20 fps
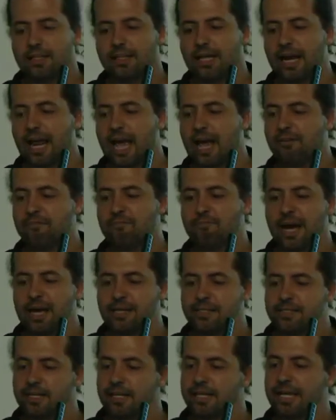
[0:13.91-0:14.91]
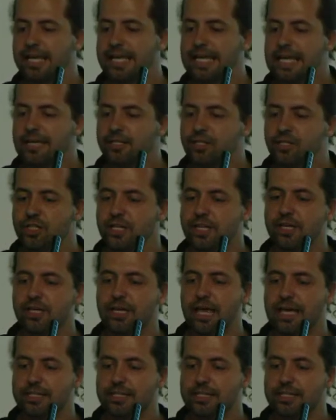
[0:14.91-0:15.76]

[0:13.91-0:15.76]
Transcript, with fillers: that have basic ENG,